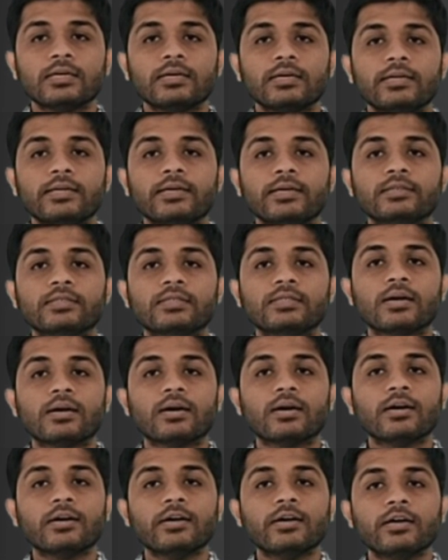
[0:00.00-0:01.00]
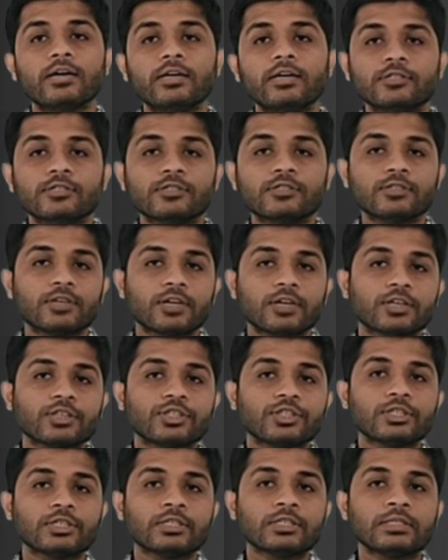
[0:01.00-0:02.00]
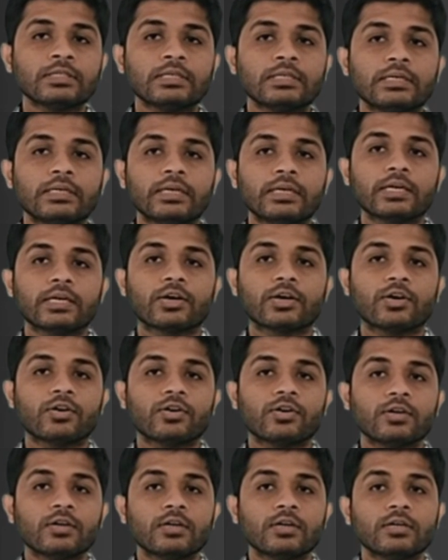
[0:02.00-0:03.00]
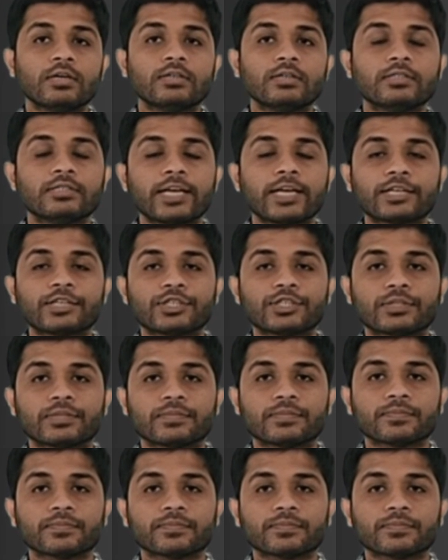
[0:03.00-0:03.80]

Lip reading: is the instruction decode section.